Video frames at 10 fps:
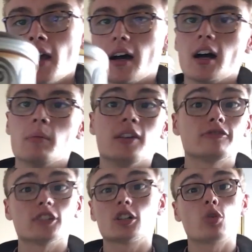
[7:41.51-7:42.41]
And
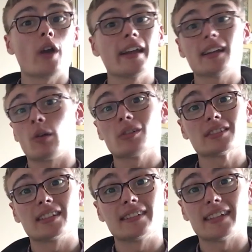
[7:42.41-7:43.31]
for £1, I
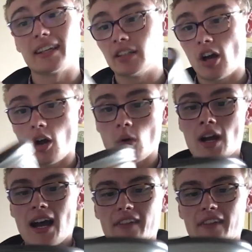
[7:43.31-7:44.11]
wasn't going to say no.